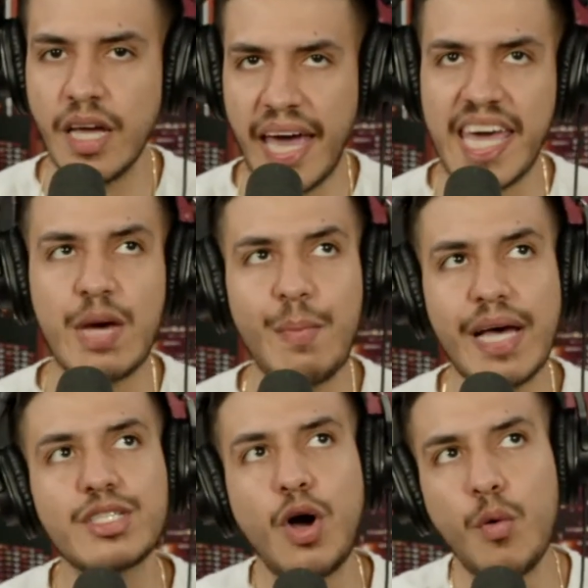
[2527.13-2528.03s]

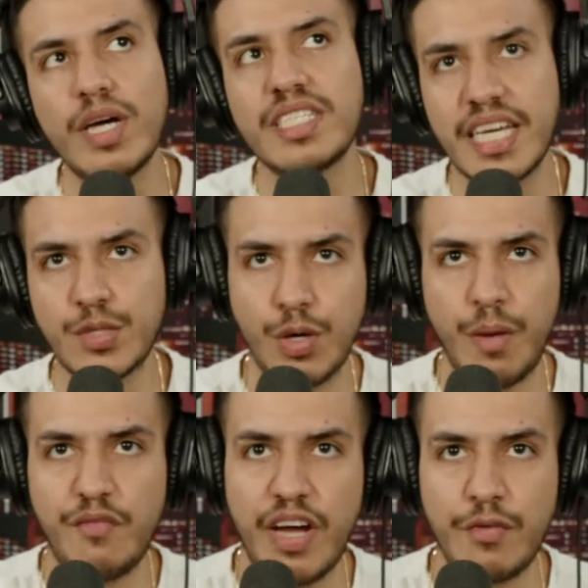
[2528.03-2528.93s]
AMS always says one of
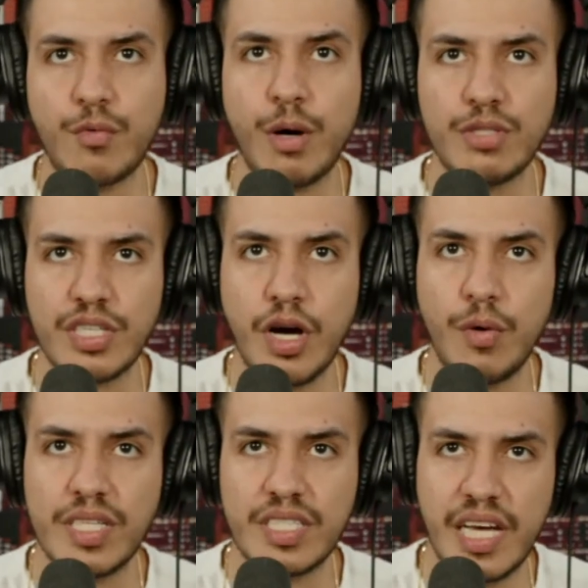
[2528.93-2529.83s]
my favorite quotes. He
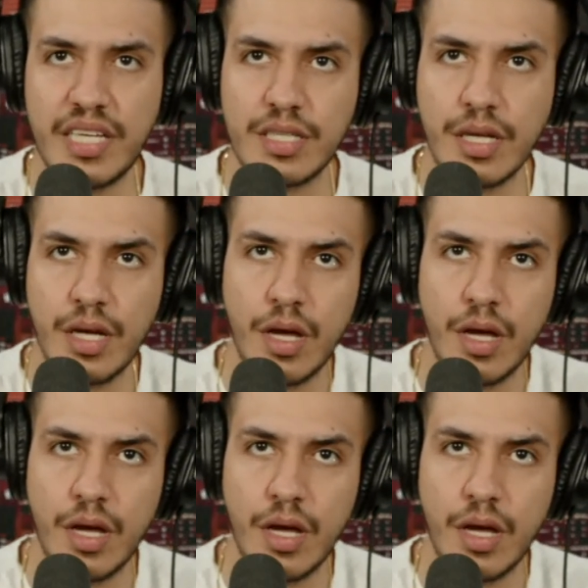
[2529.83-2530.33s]
always says,